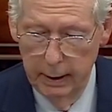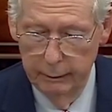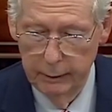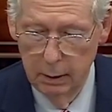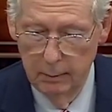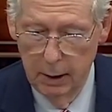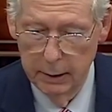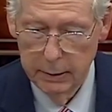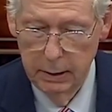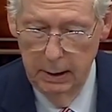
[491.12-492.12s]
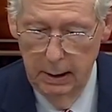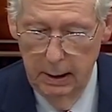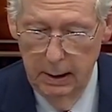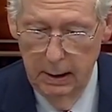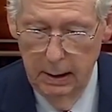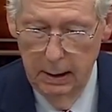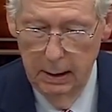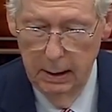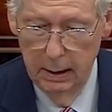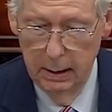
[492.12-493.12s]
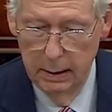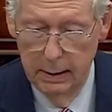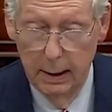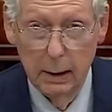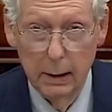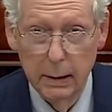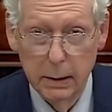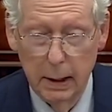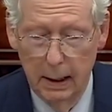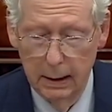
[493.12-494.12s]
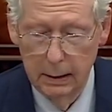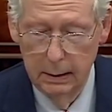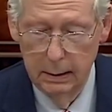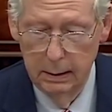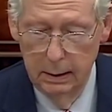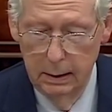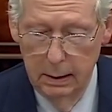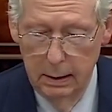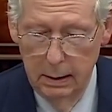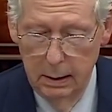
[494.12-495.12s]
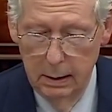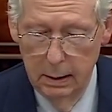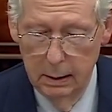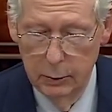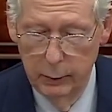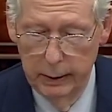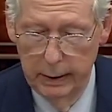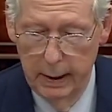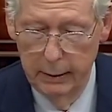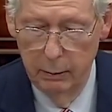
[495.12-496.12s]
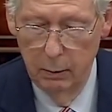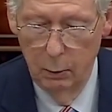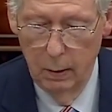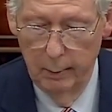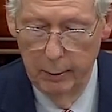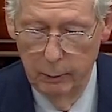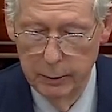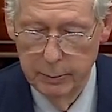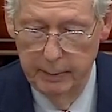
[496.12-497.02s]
after Hamas' deadly attack, a 29-year-old woman was